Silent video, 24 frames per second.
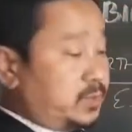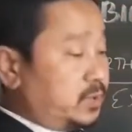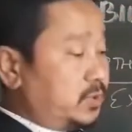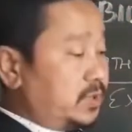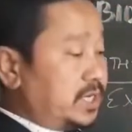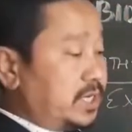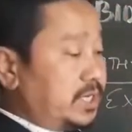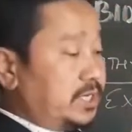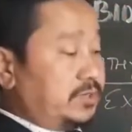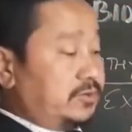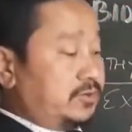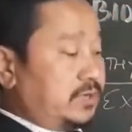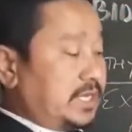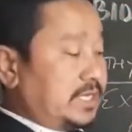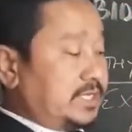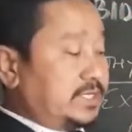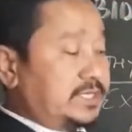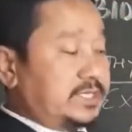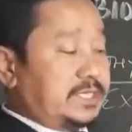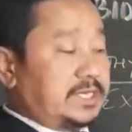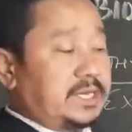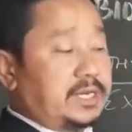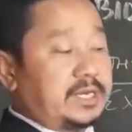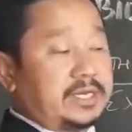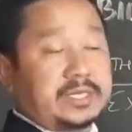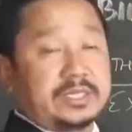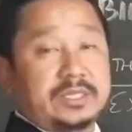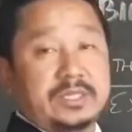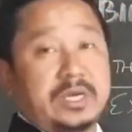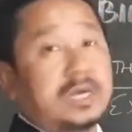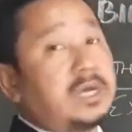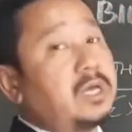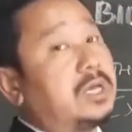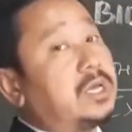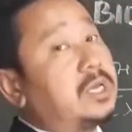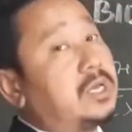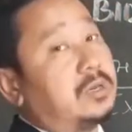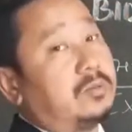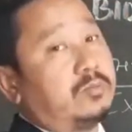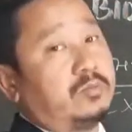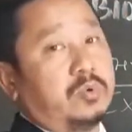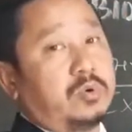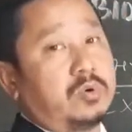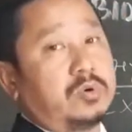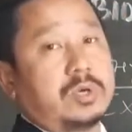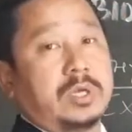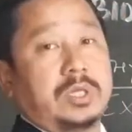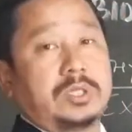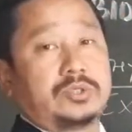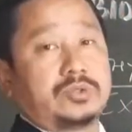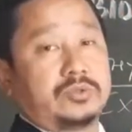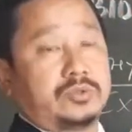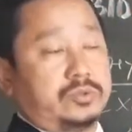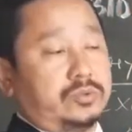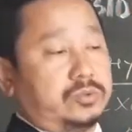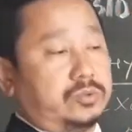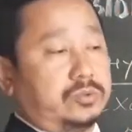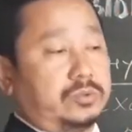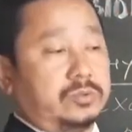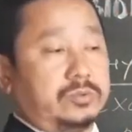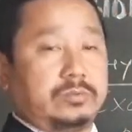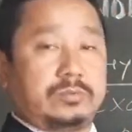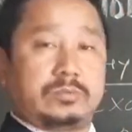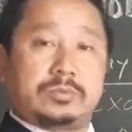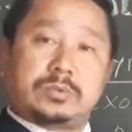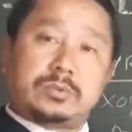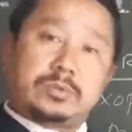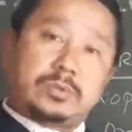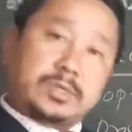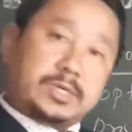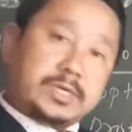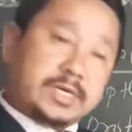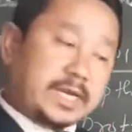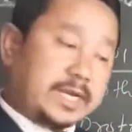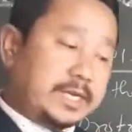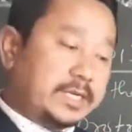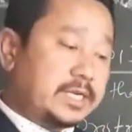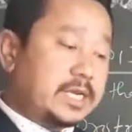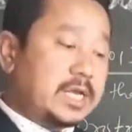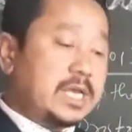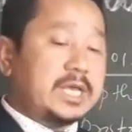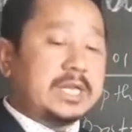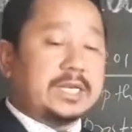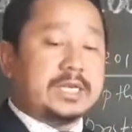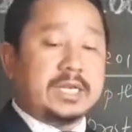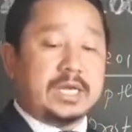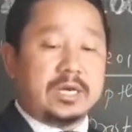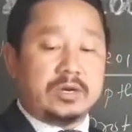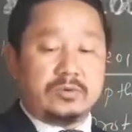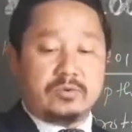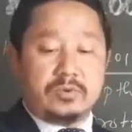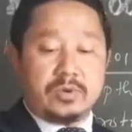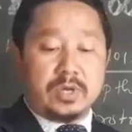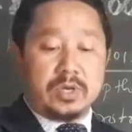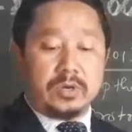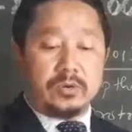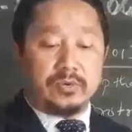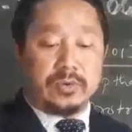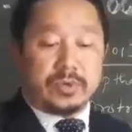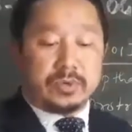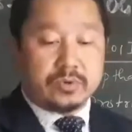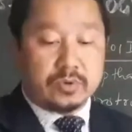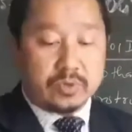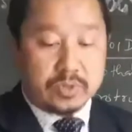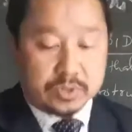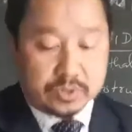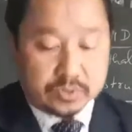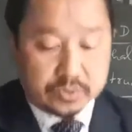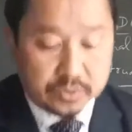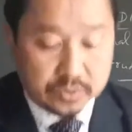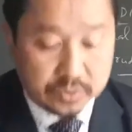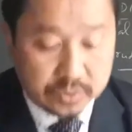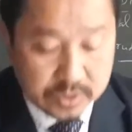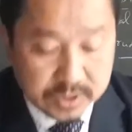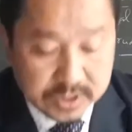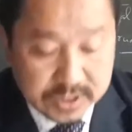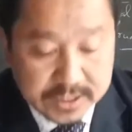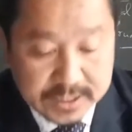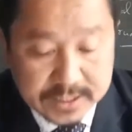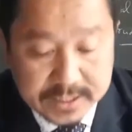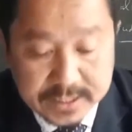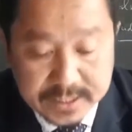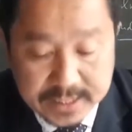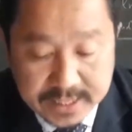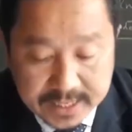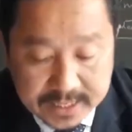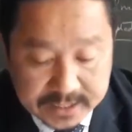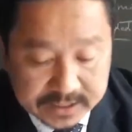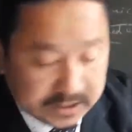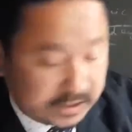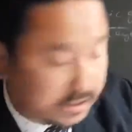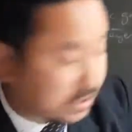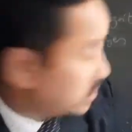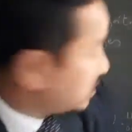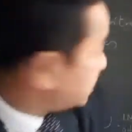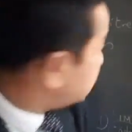Okay, you can see here in the book also. All right, now we go to next